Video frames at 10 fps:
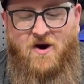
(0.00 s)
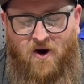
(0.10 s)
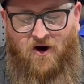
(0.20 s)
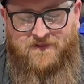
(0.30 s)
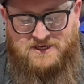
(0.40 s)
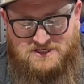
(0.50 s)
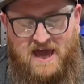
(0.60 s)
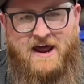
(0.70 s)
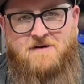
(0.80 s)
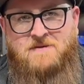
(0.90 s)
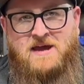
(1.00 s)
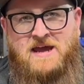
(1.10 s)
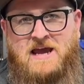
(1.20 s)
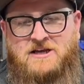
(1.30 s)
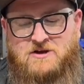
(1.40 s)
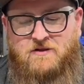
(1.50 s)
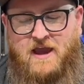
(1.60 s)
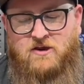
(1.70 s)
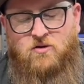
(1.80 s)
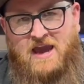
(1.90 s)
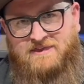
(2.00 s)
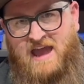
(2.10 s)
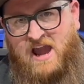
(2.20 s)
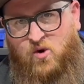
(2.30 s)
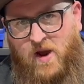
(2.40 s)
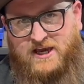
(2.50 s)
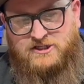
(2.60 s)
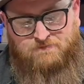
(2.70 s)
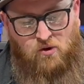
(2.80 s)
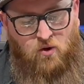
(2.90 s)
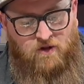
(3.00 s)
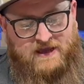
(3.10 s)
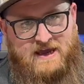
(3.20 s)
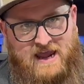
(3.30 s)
on the setup, so that you get that quick spool like a